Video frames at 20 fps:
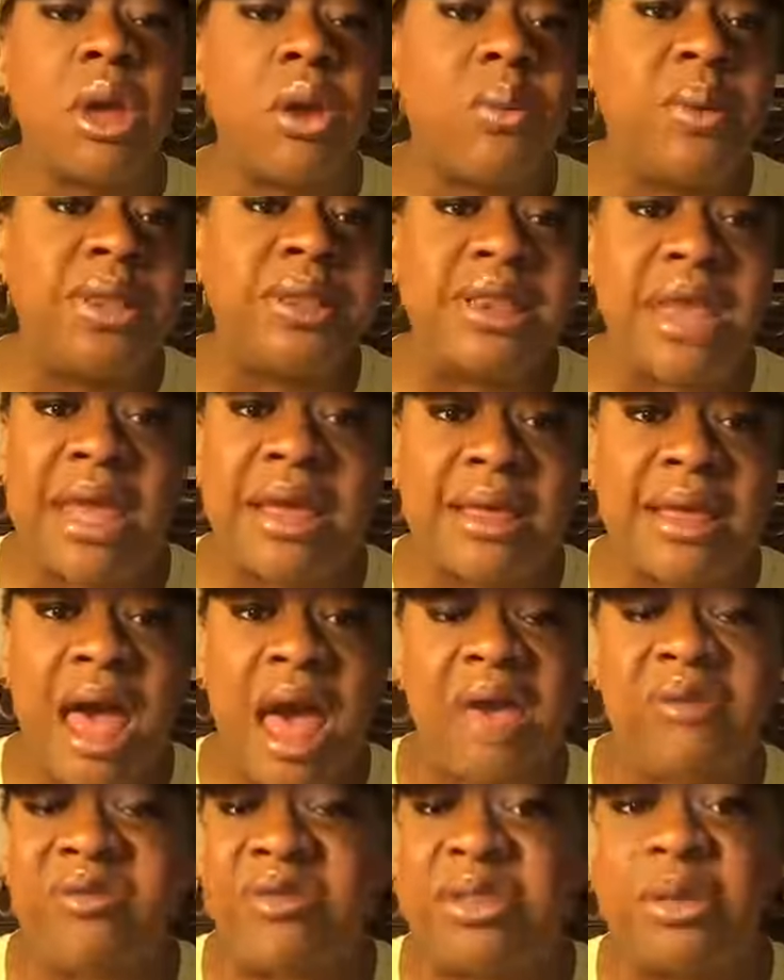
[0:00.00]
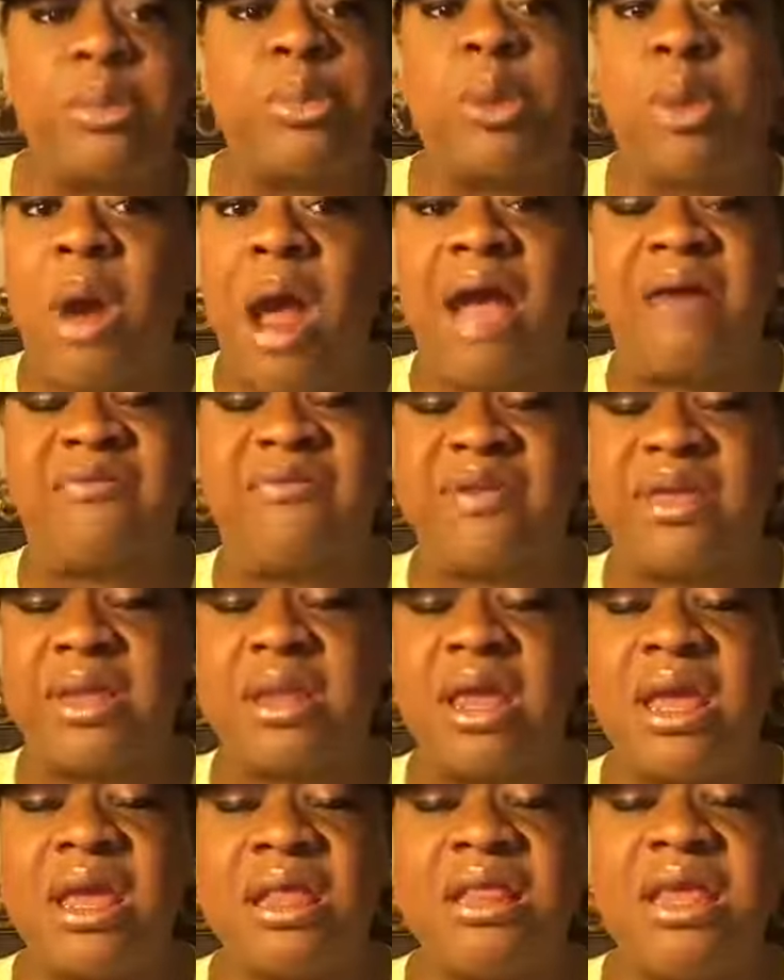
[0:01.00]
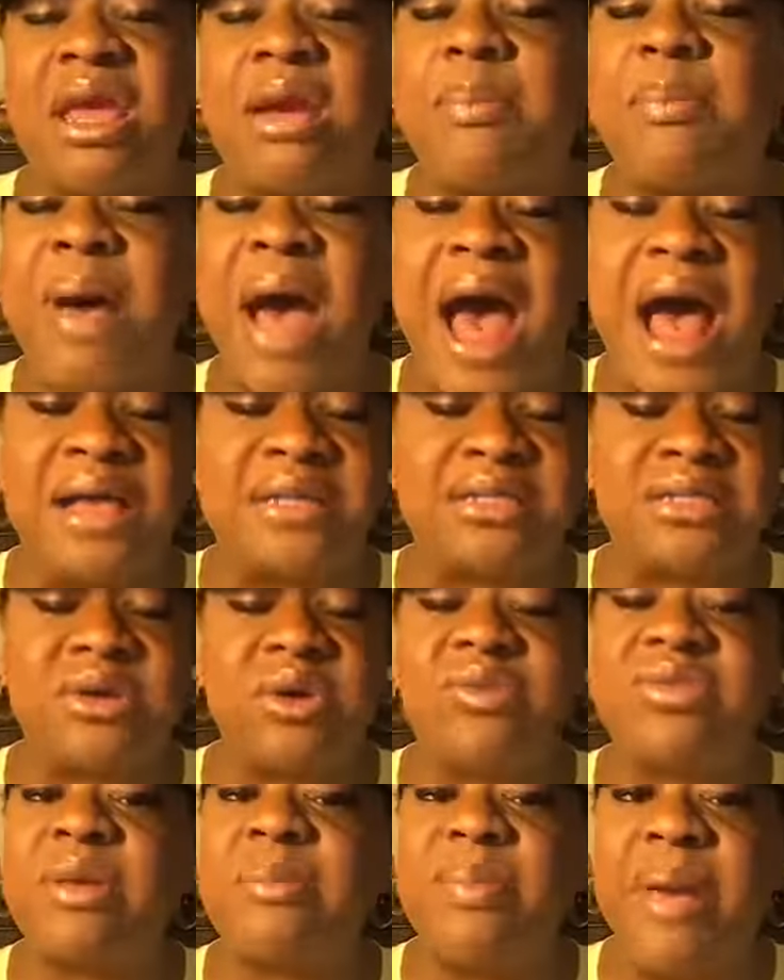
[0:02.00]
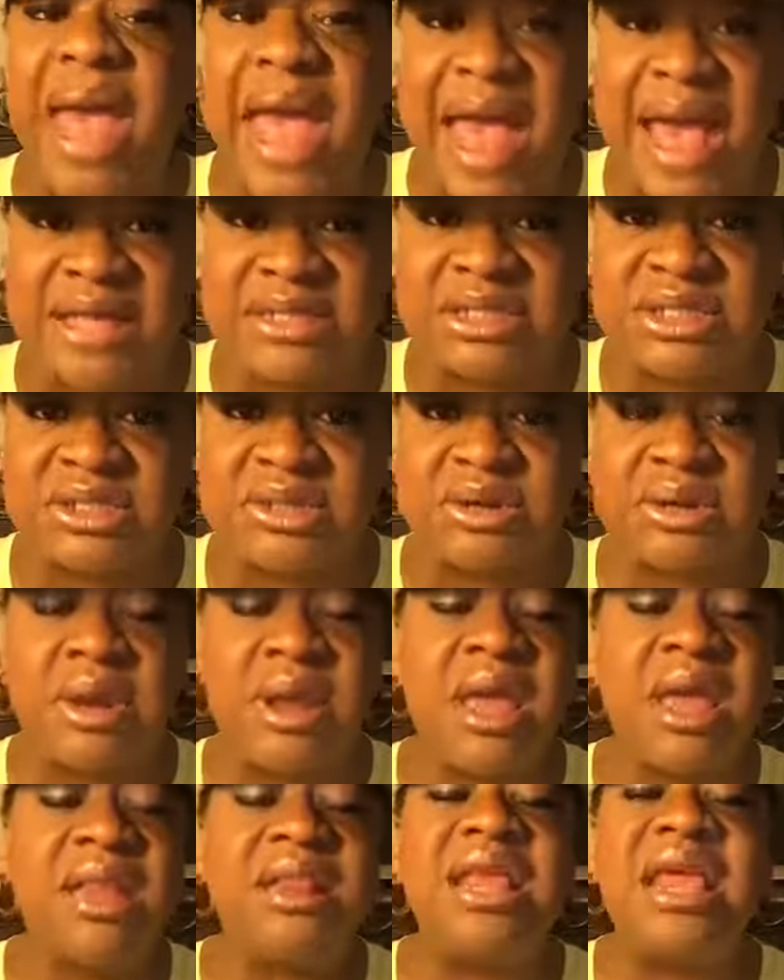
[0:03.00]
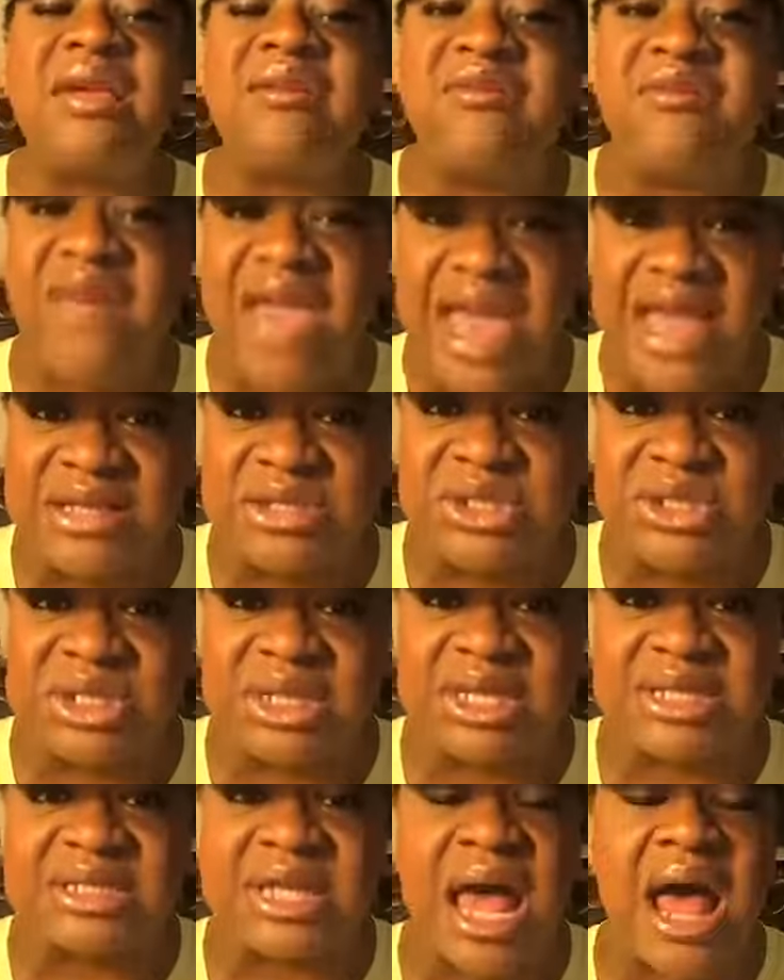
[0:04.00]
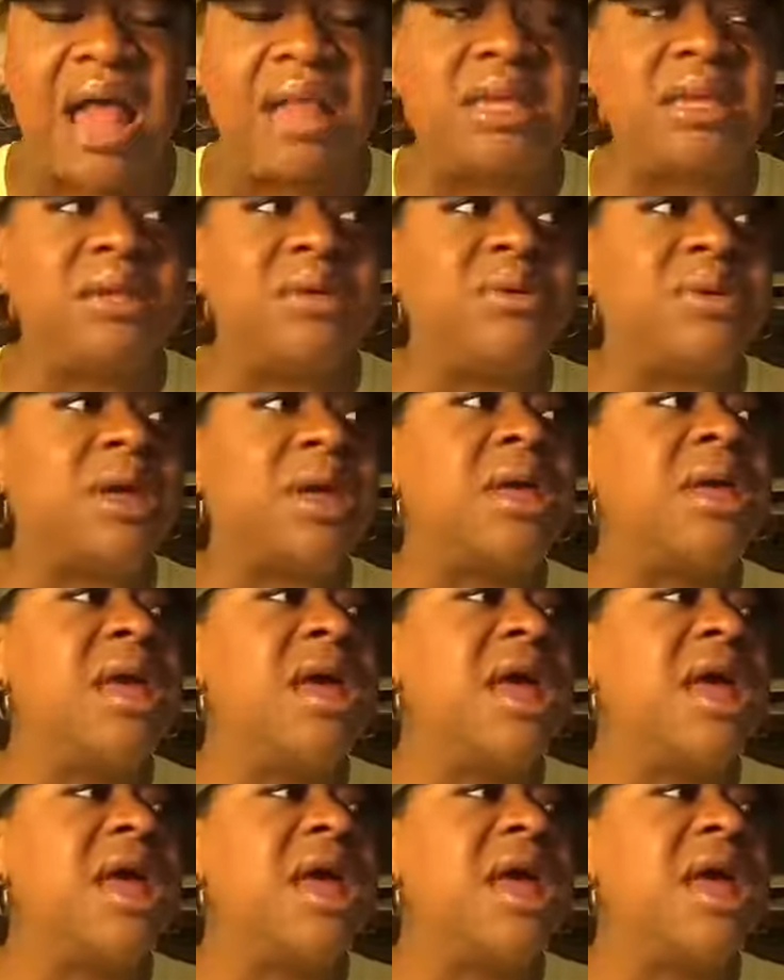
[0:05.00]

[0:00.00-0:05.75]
We thank God for the prophet, the apostle, the pastor, the evangelist. Hallelujah.